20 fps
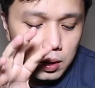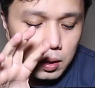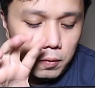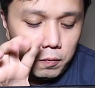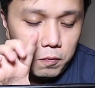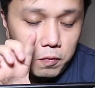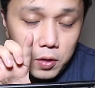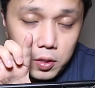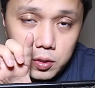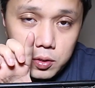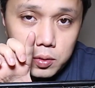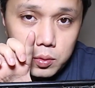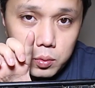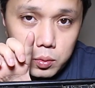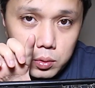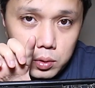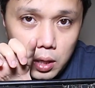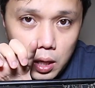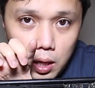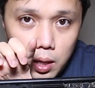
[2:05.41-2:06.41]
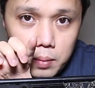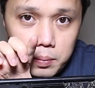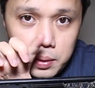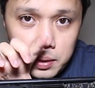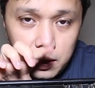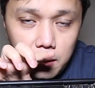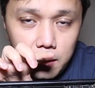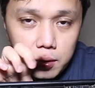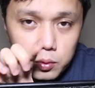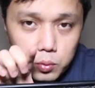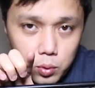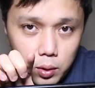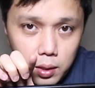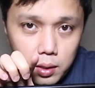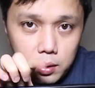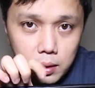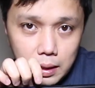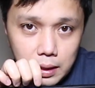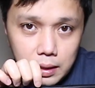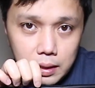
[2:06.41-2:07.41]
The first time that I
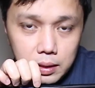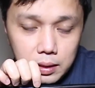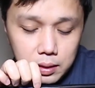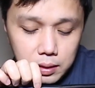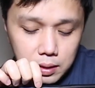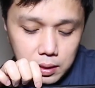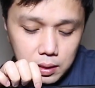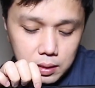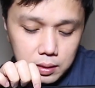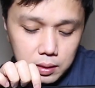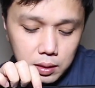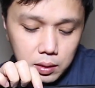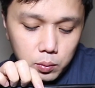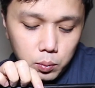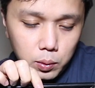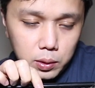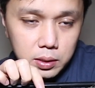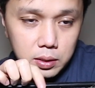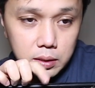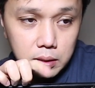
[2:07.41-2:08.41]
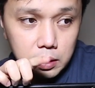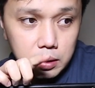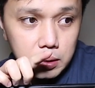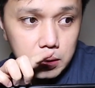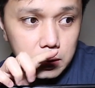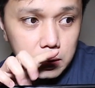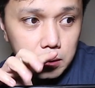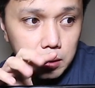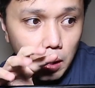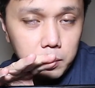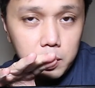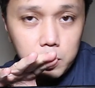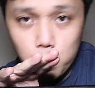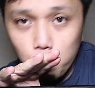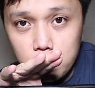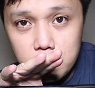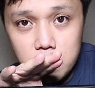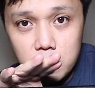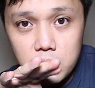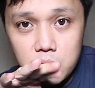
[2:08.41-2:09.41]
tried cleaning this, it was just it
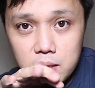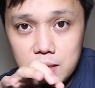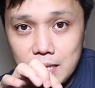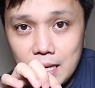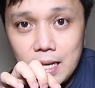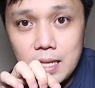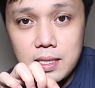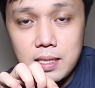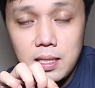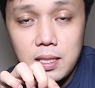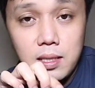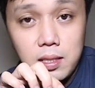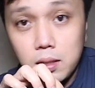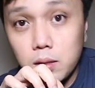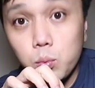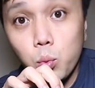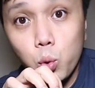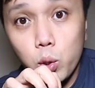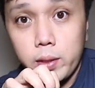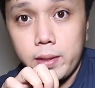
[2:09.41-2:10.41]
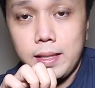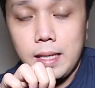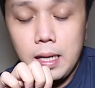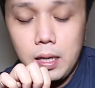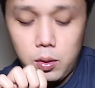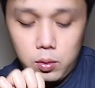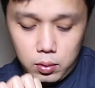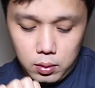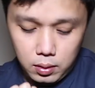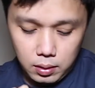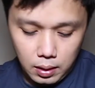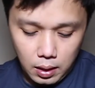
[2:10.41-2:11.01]
was just a test and it worked out.